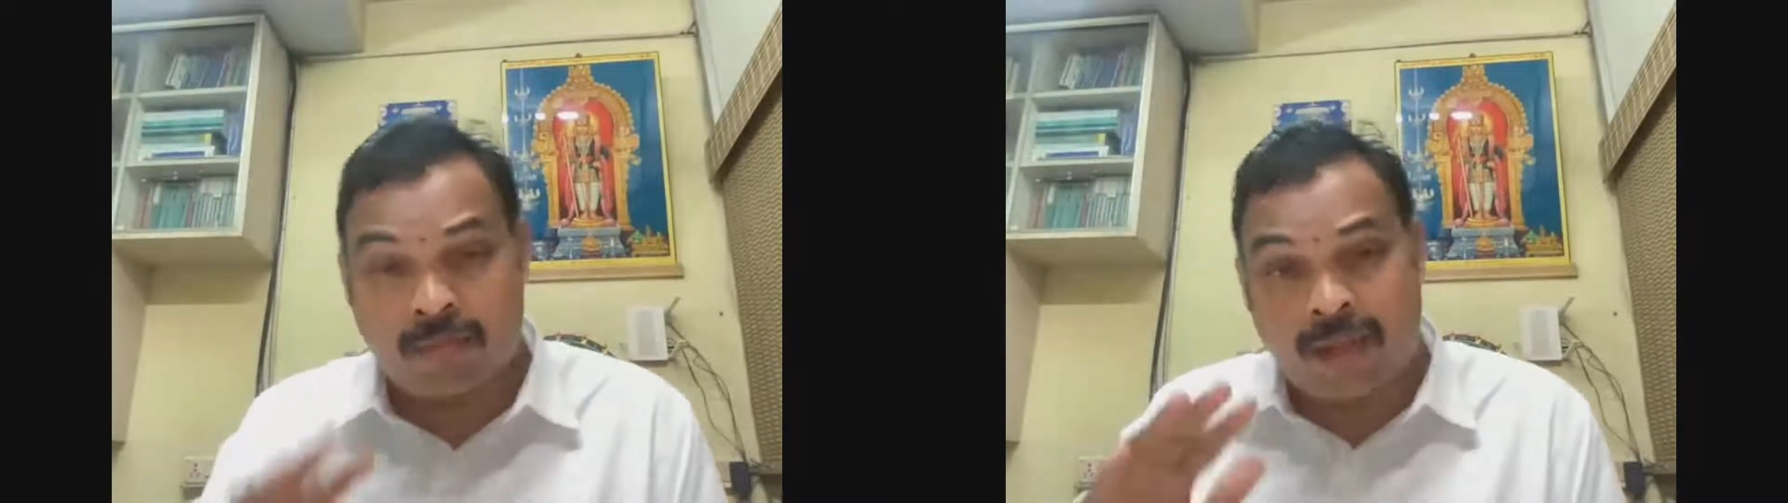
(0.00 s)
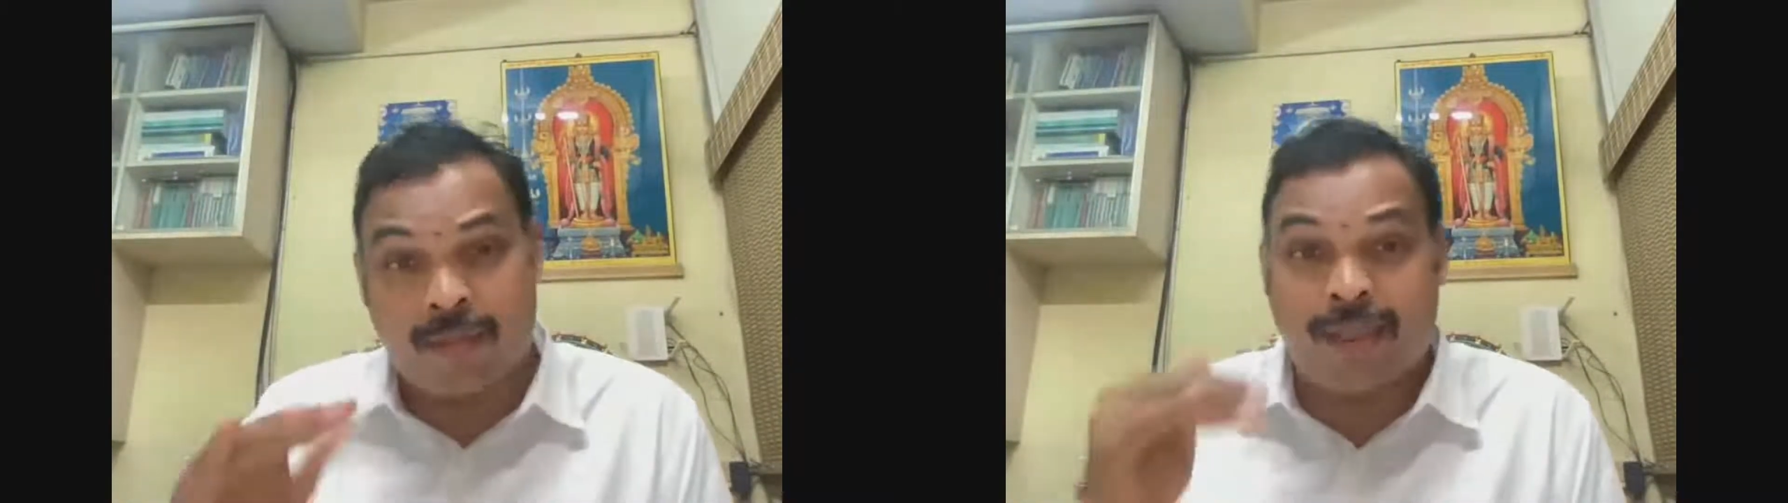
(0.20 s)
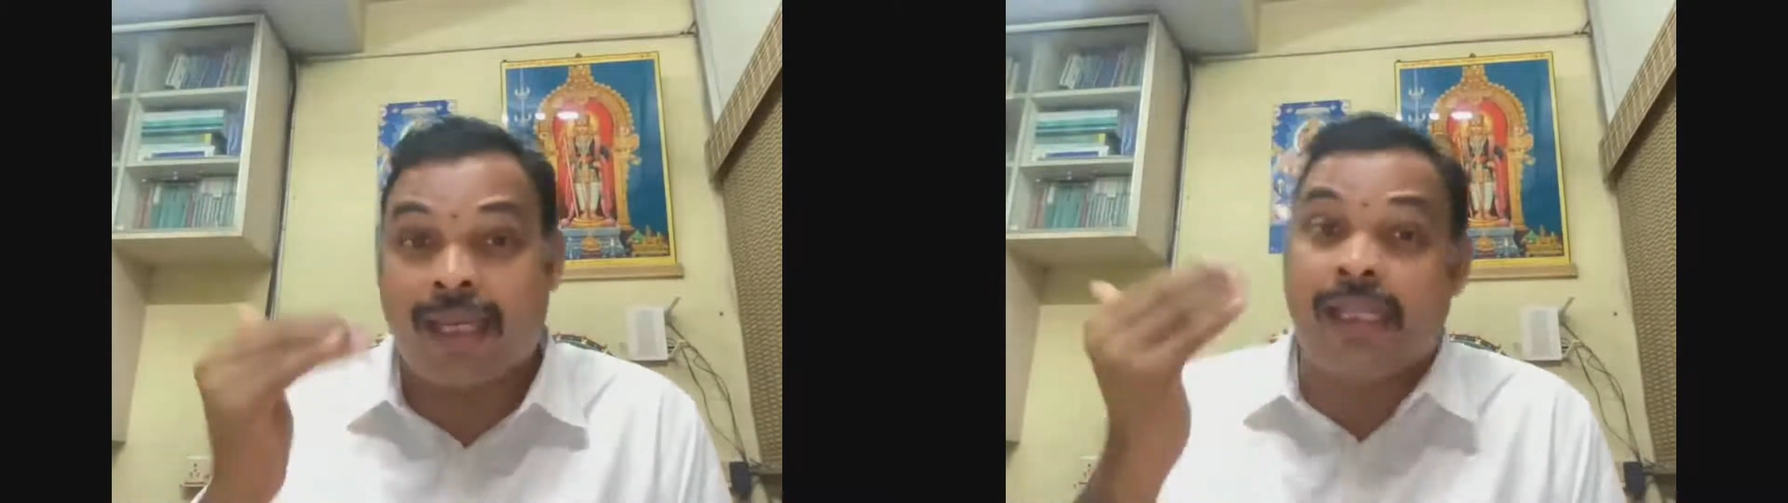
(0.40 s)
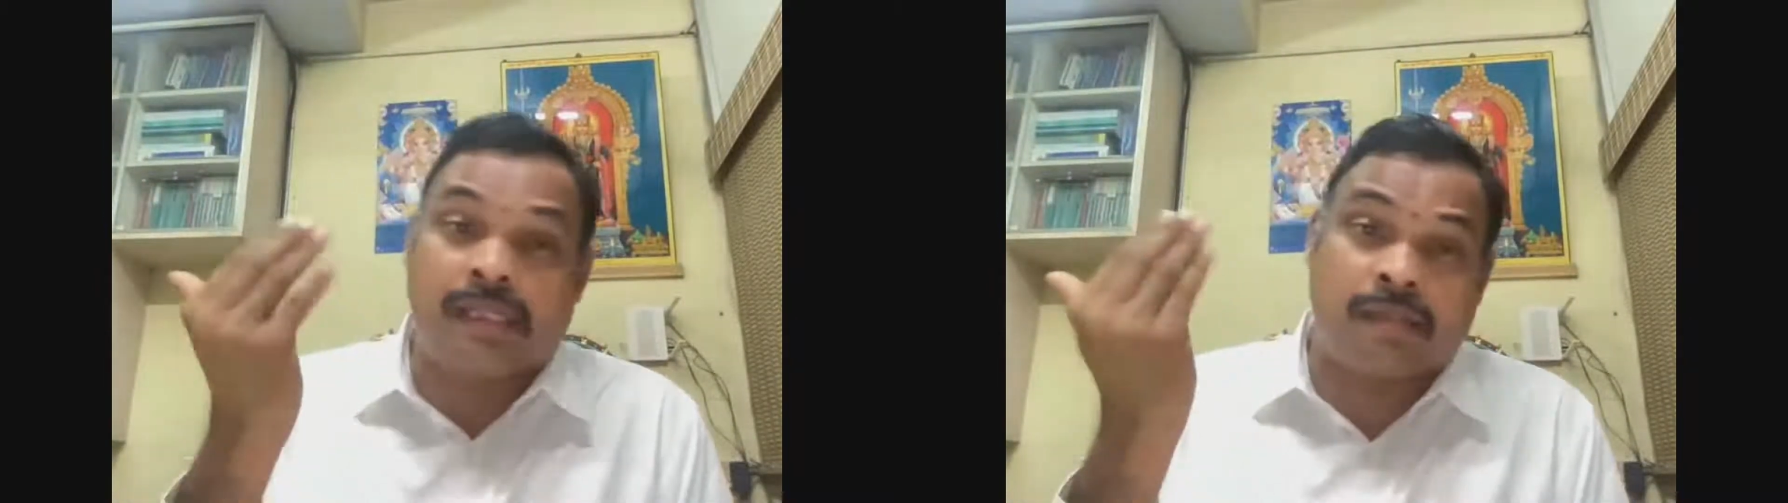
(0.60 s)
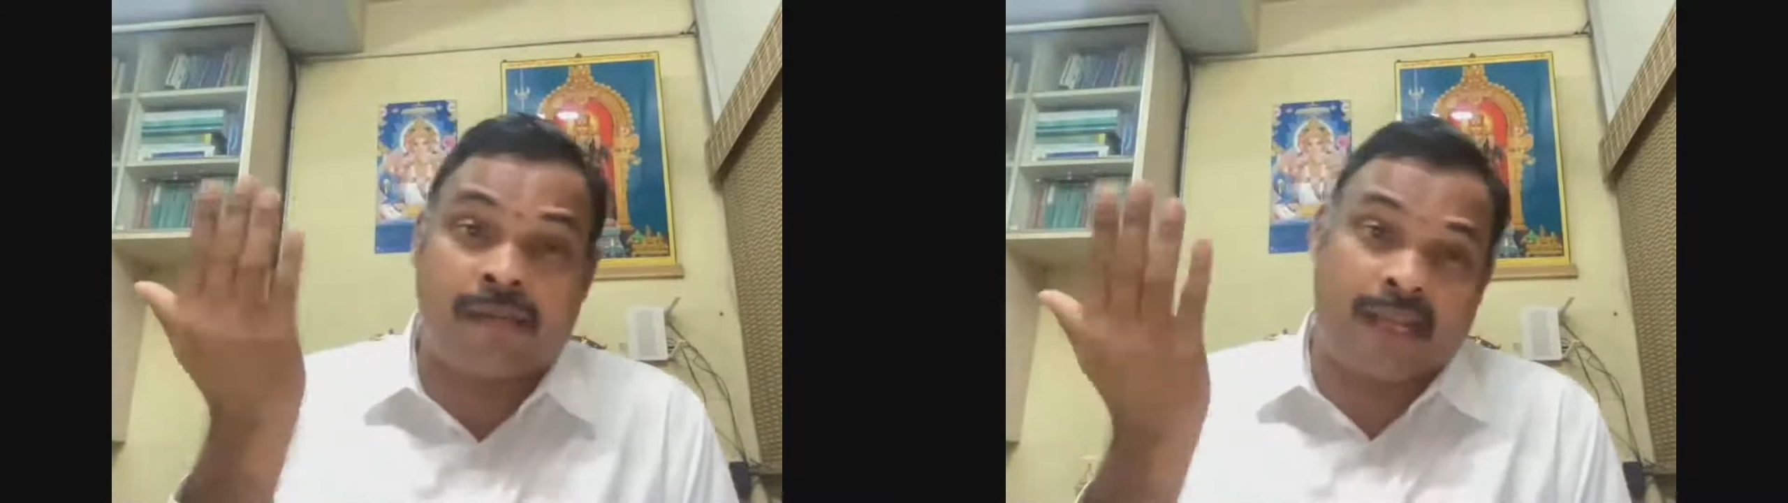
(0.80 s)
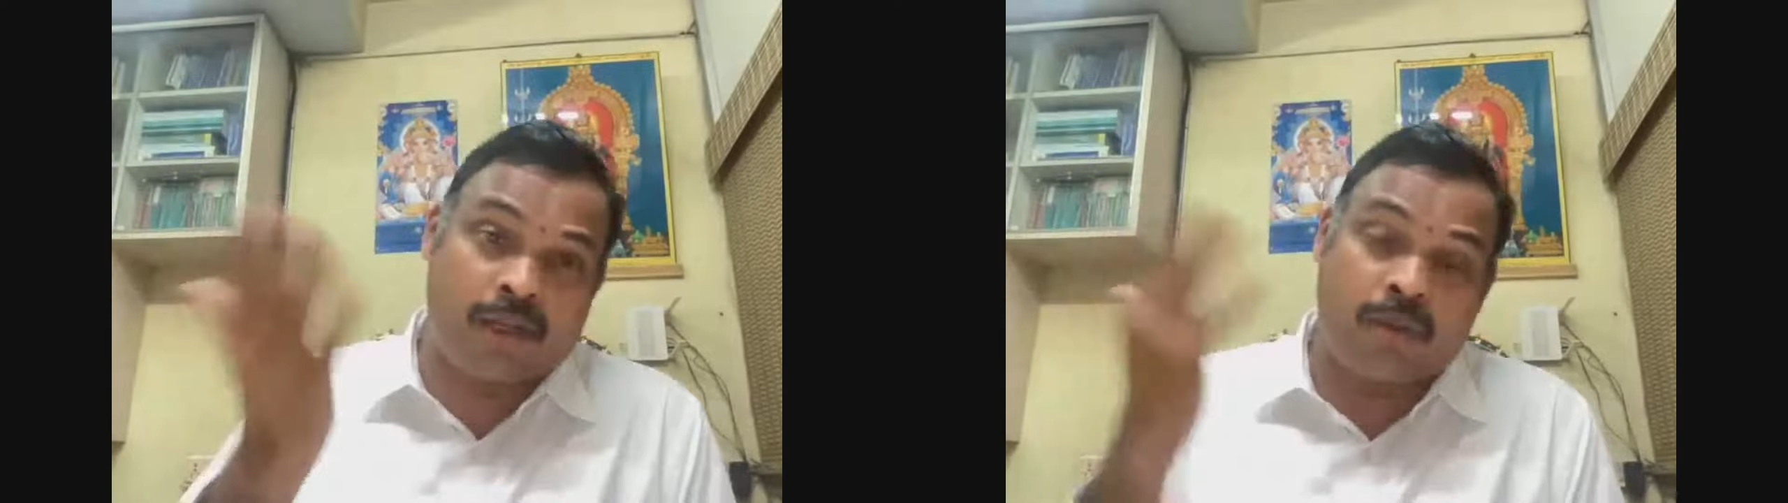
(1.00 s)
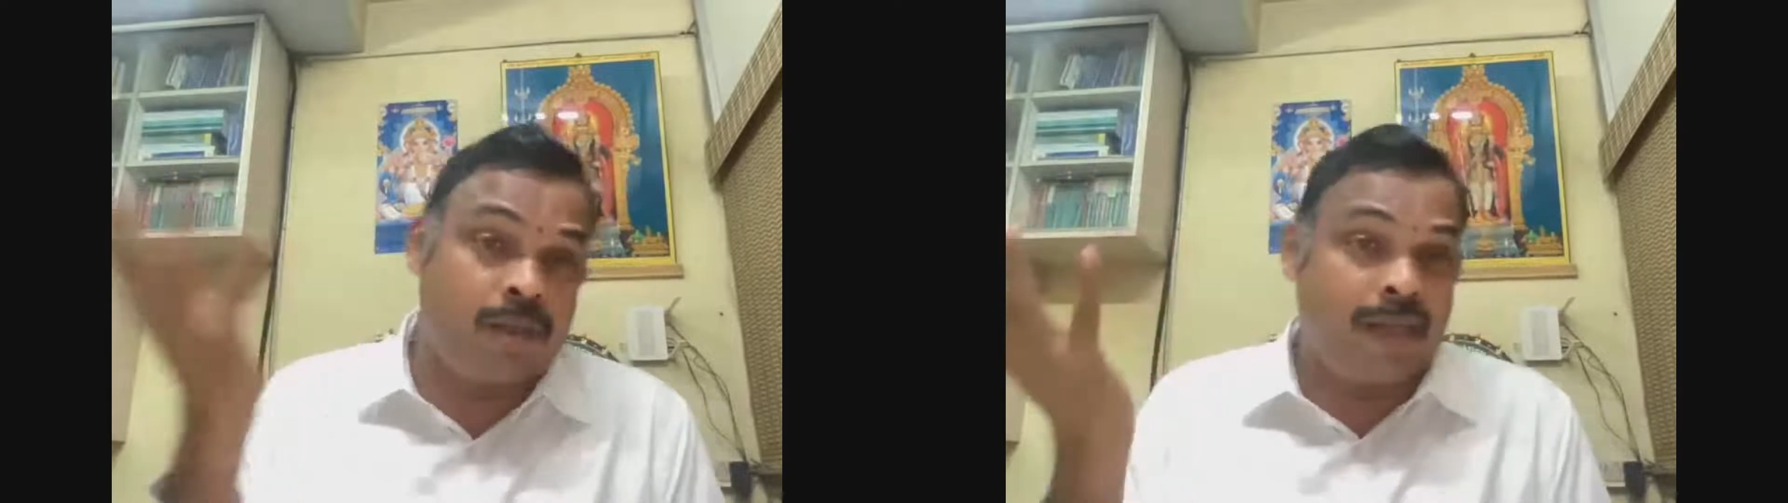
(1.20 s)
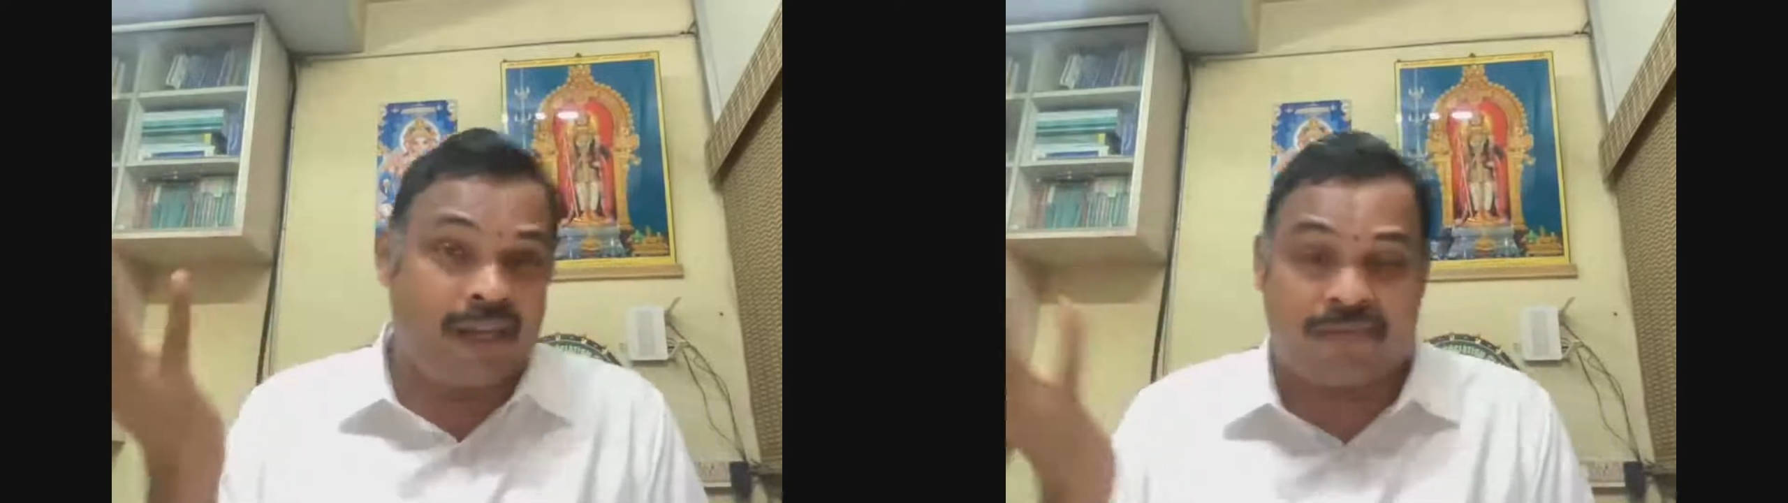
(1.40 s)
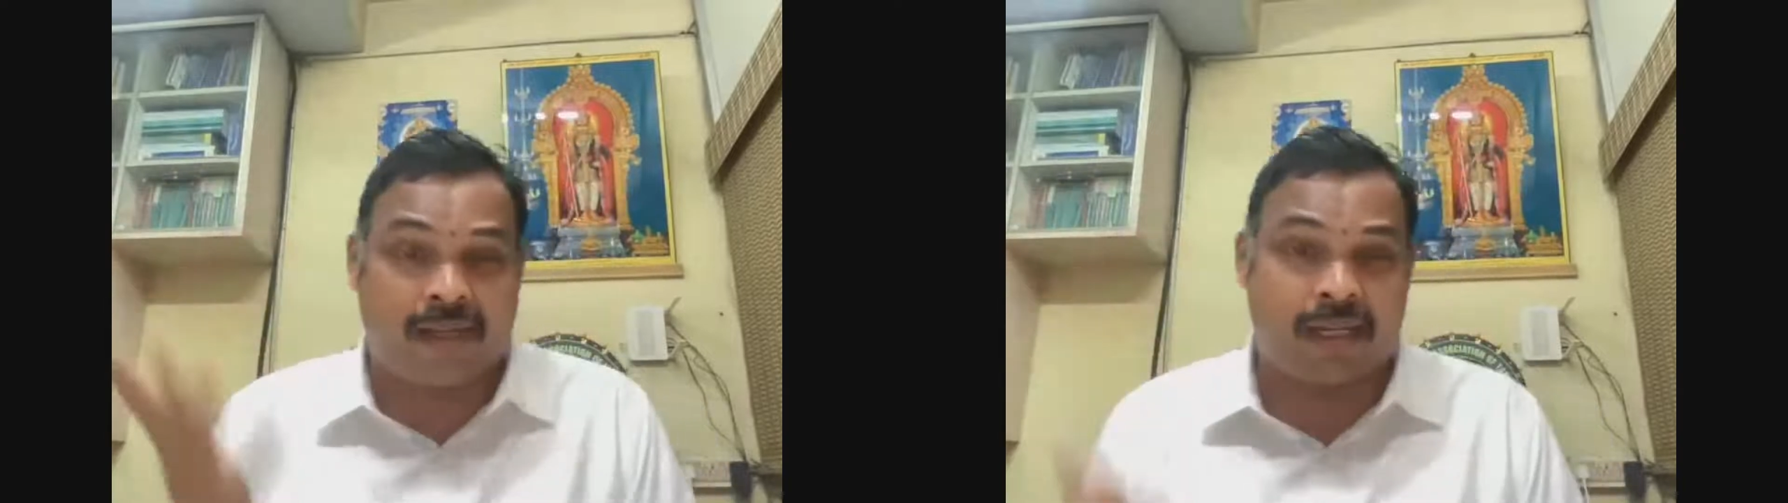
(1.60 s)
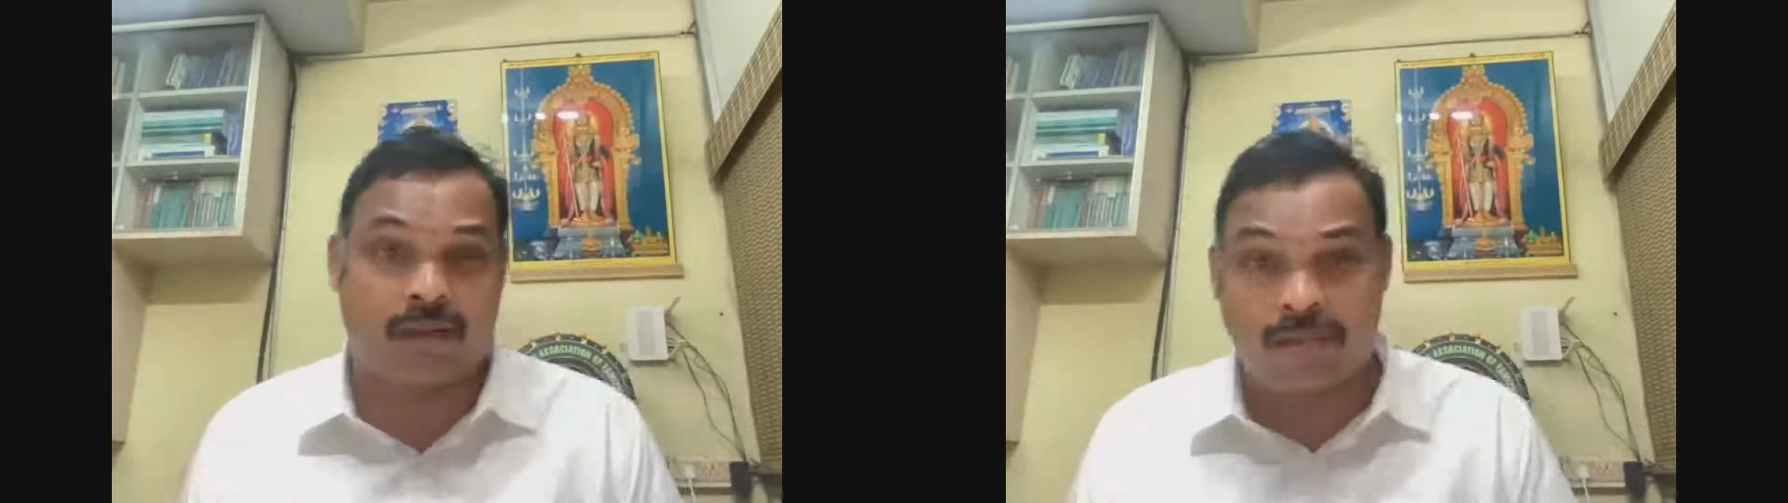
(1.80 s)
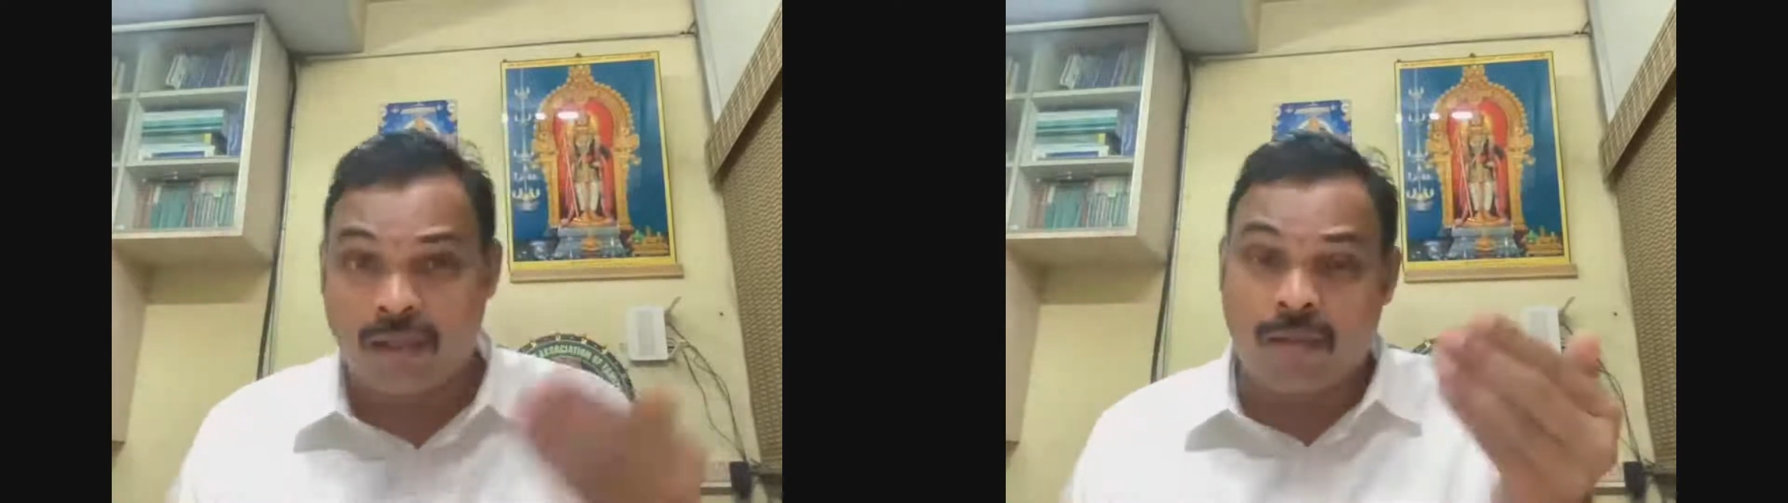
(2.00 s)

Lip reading: Maybe elsewhere you will be effective,